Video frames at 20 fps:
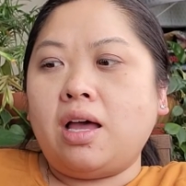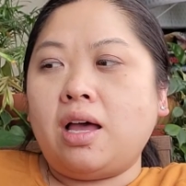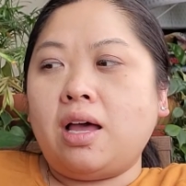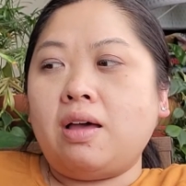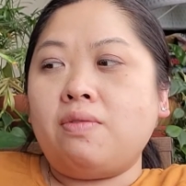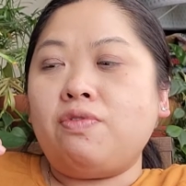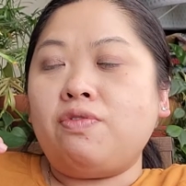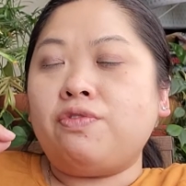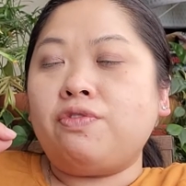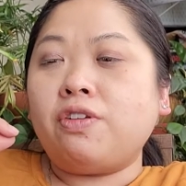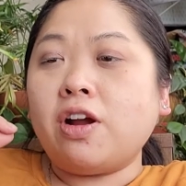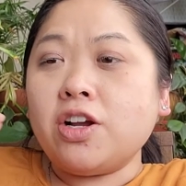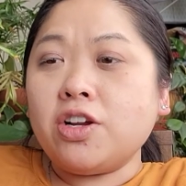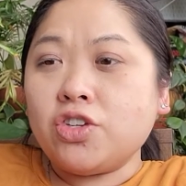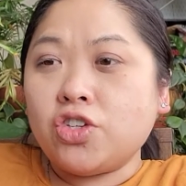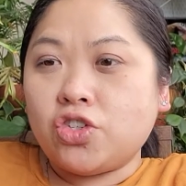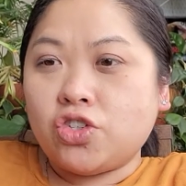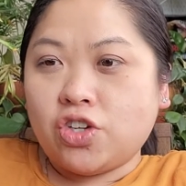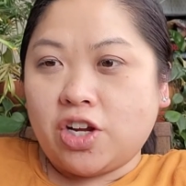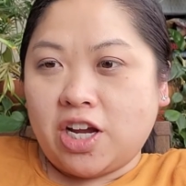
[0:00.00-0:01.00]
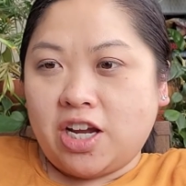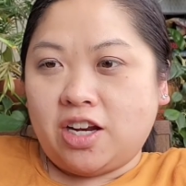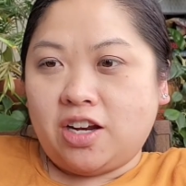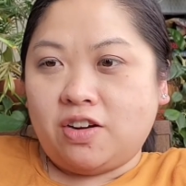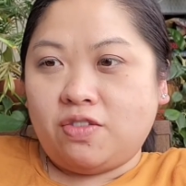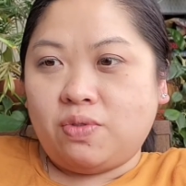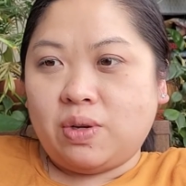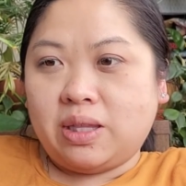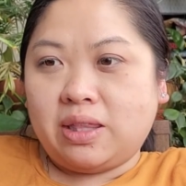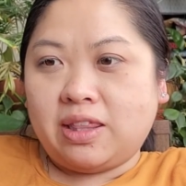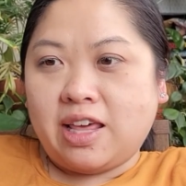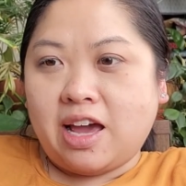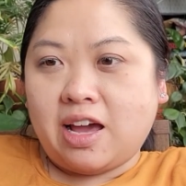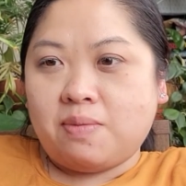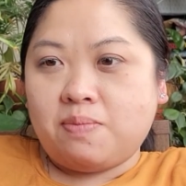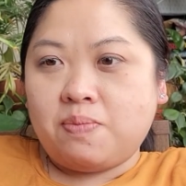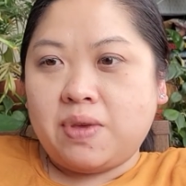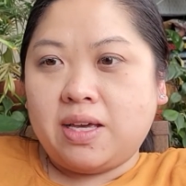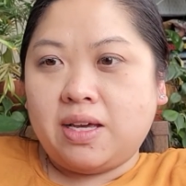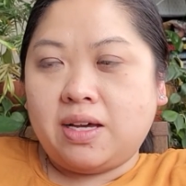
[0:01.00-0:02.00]
I'm frustrated with
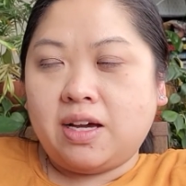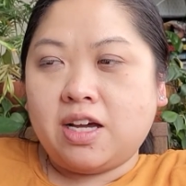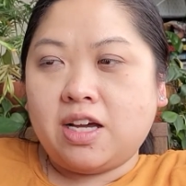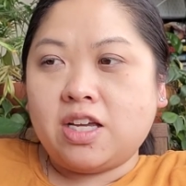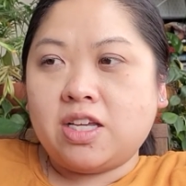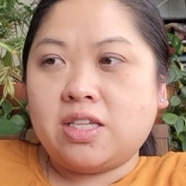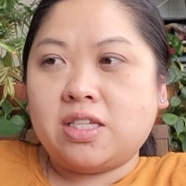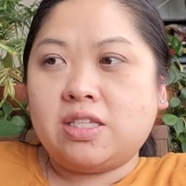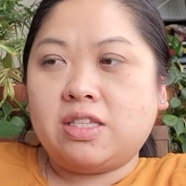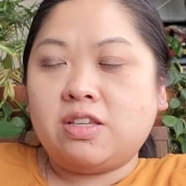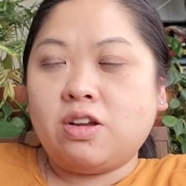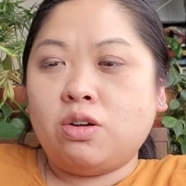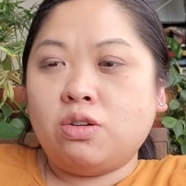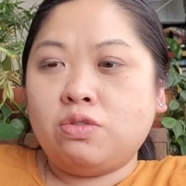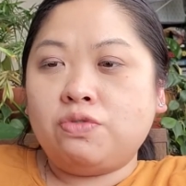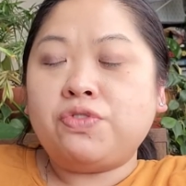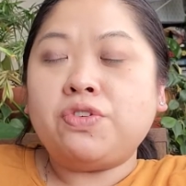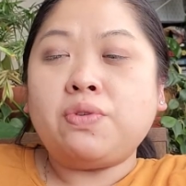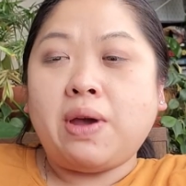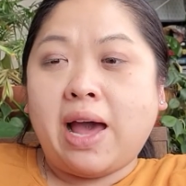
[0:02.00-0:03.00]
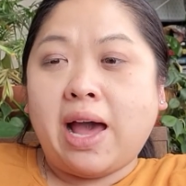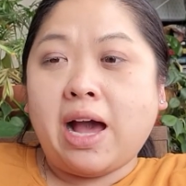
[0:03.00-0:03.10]
that because those few